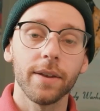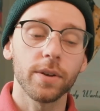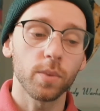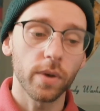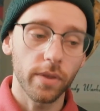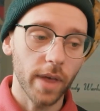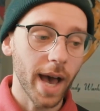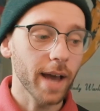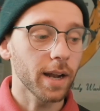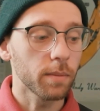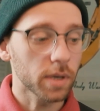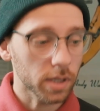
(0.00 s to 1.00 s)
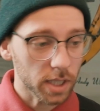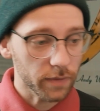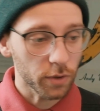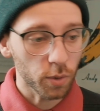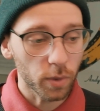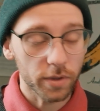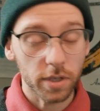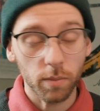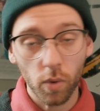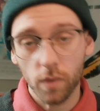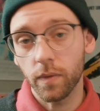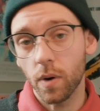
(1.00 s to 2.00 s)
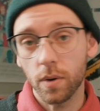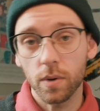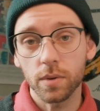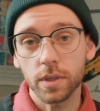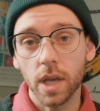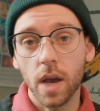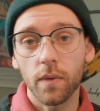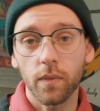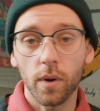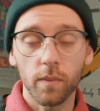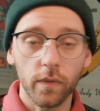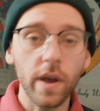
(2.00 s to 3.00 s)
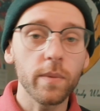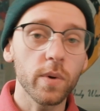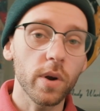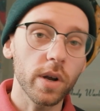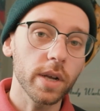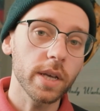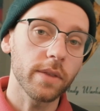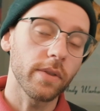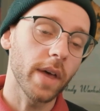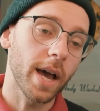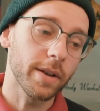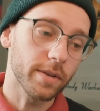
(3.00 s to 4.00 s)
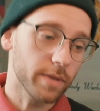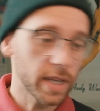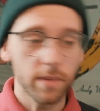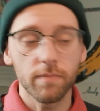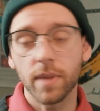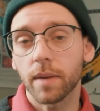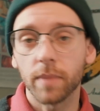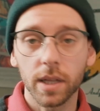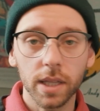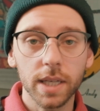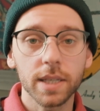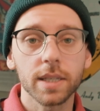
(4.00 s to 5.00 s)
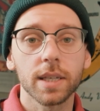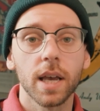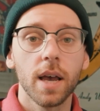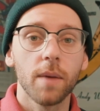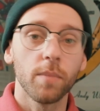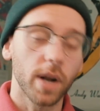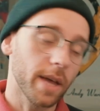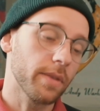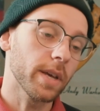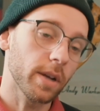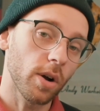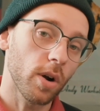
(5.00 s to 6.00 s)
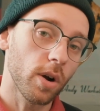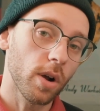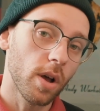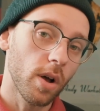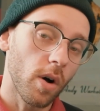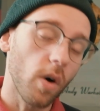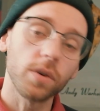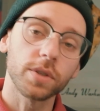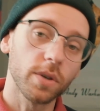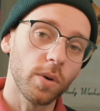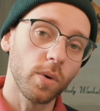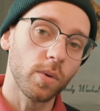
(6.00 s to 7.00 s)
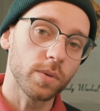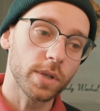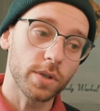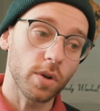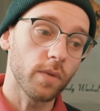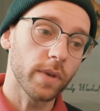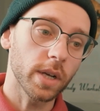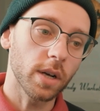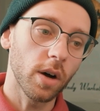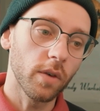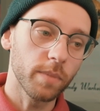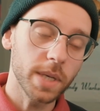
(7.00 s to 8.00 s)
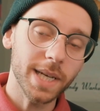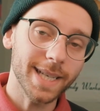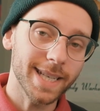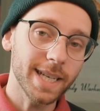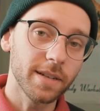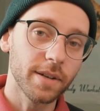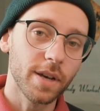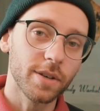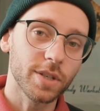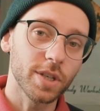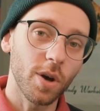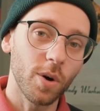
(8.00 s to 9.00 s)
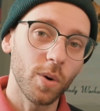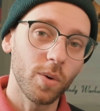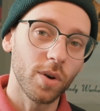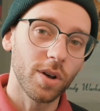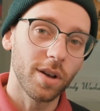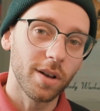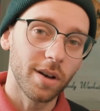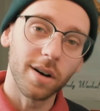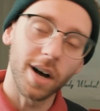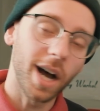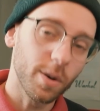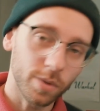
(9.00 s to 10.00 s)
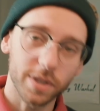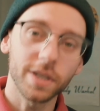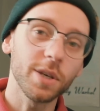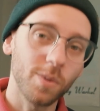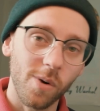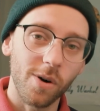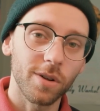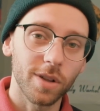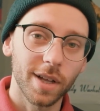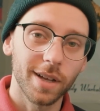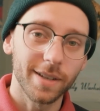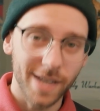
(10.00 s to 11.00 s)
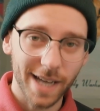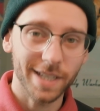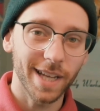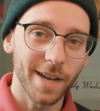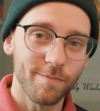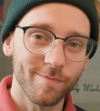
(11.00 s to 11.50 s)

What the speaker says: with that, I'm going to leave you with some more photos from February that didn't make my list, but I think are also deserving of being seen. So I will see you all next time.